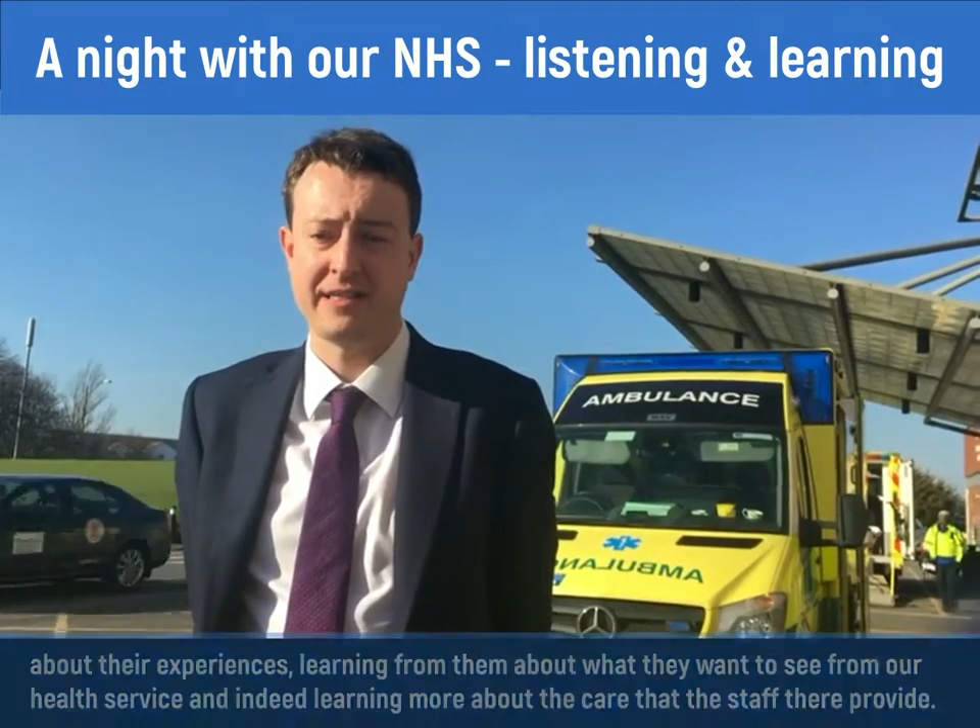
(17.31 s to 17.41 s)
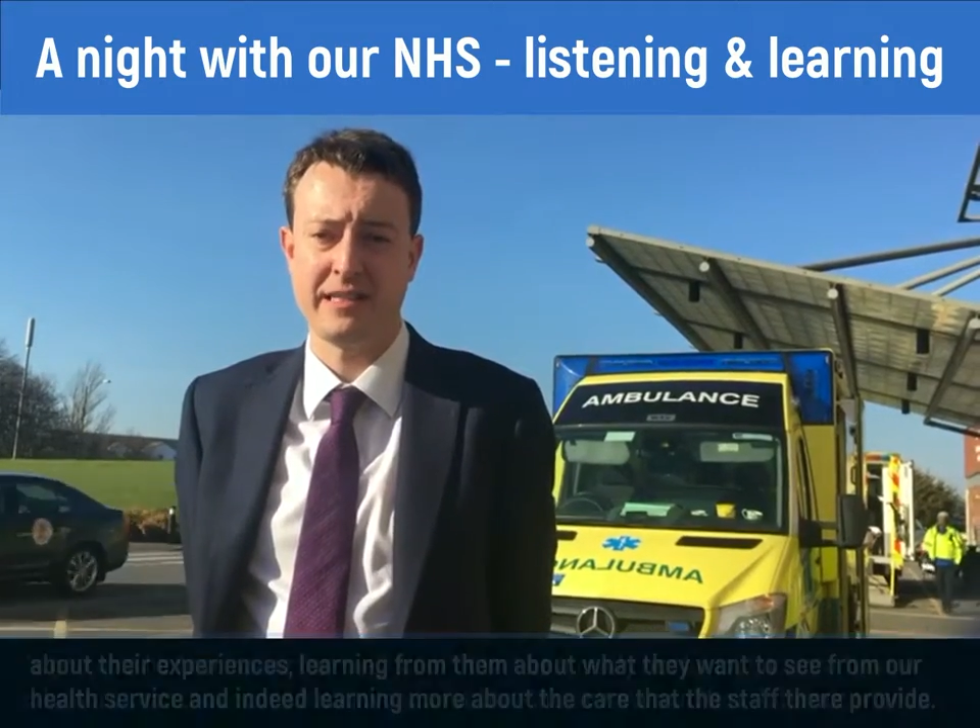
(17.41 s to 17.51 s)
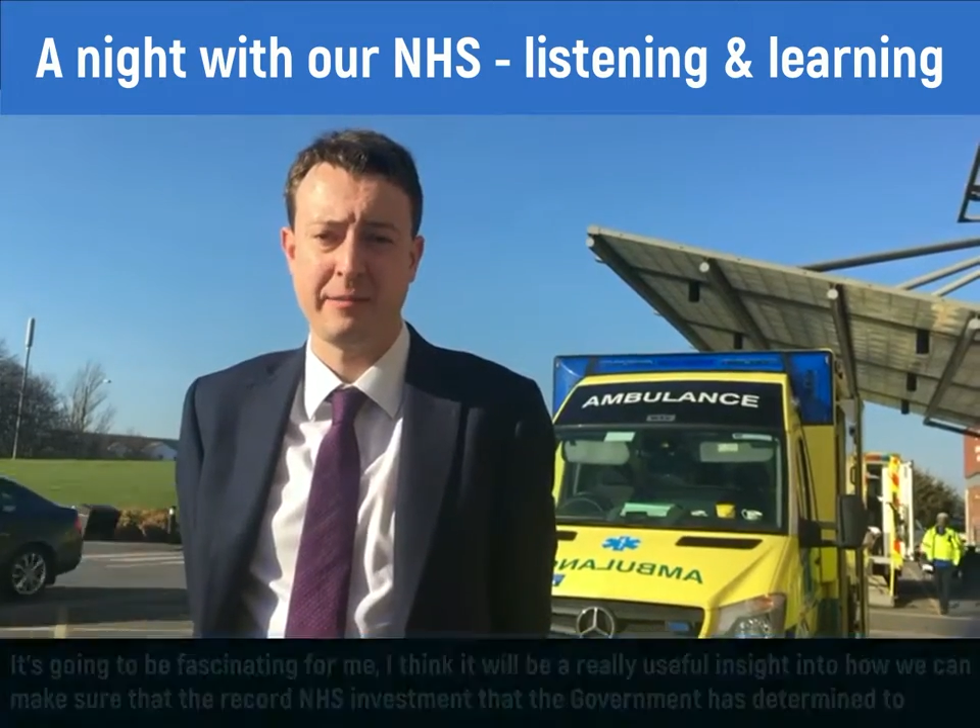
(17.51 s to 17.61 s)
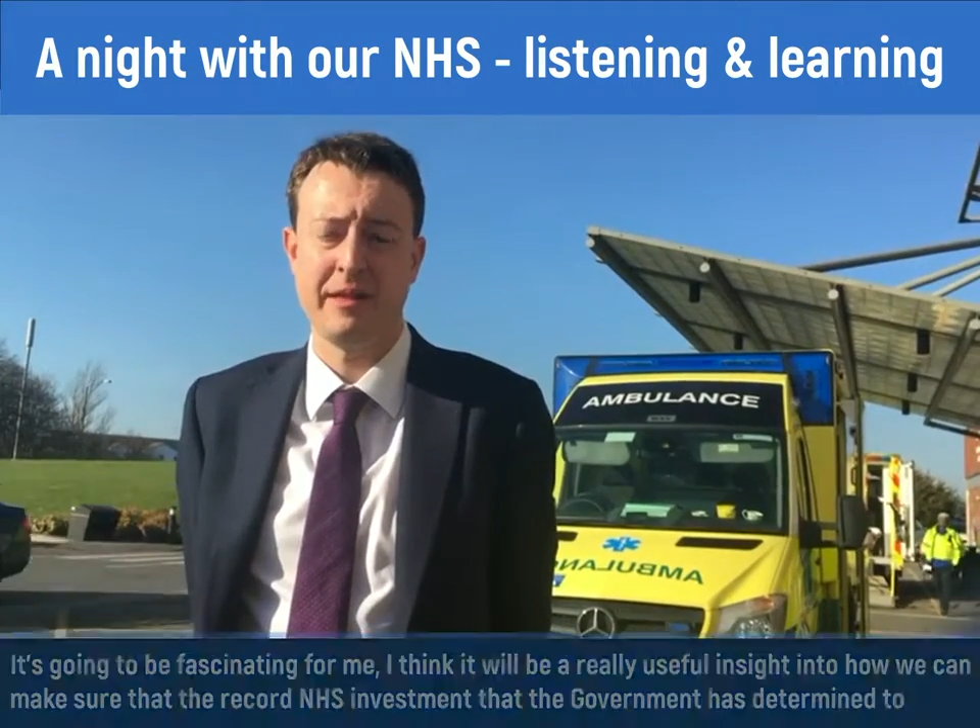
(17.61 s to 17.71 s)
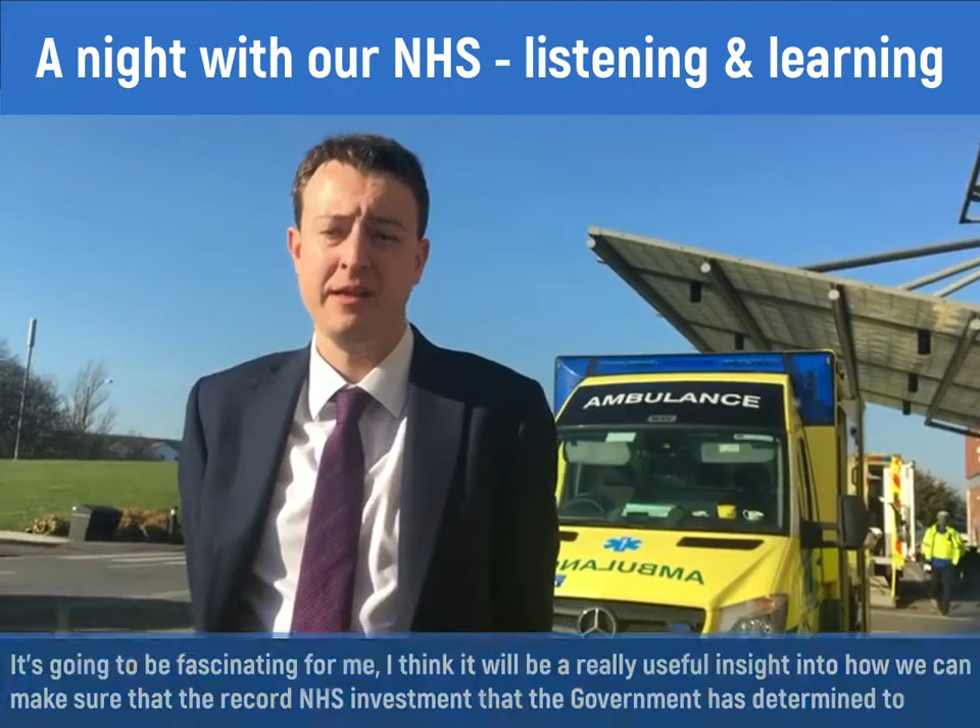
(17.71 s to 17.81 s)
It's
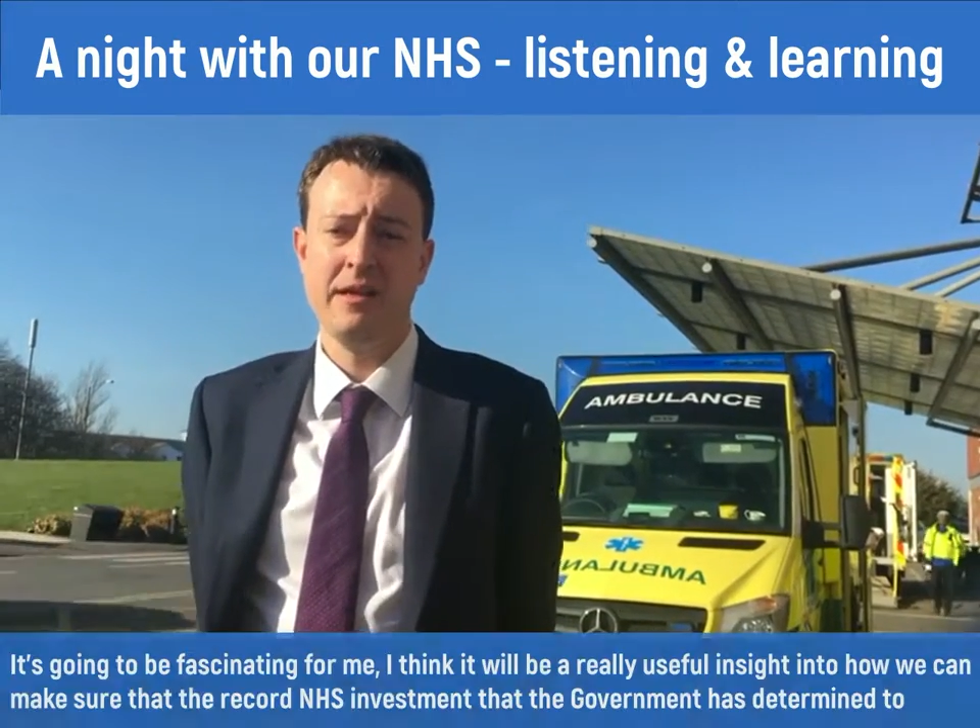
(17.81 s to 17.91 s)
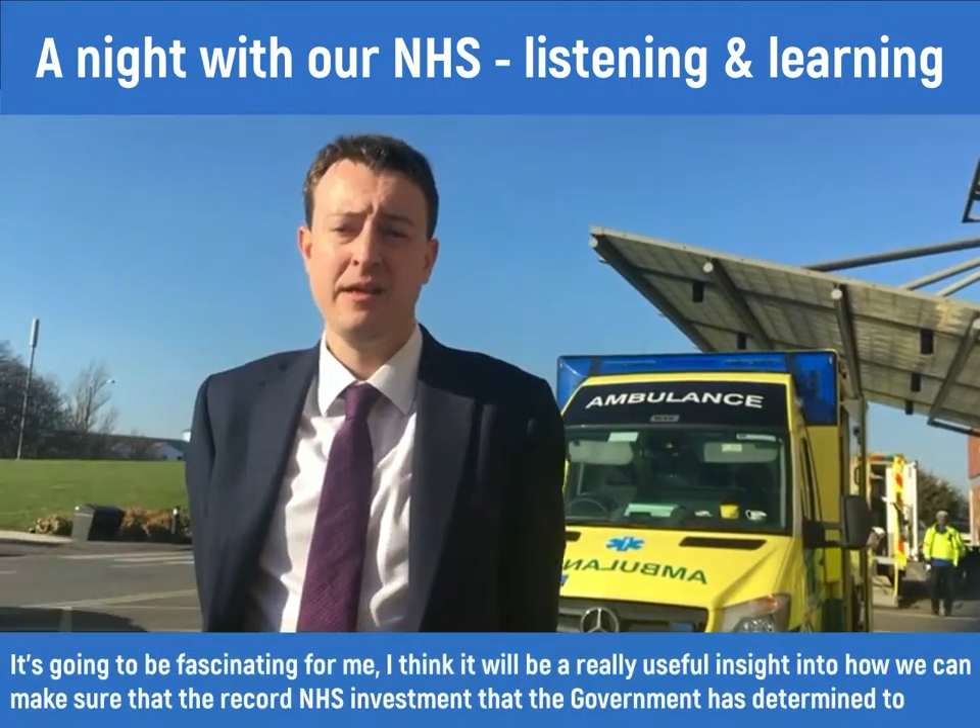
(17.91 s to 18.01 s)
going to be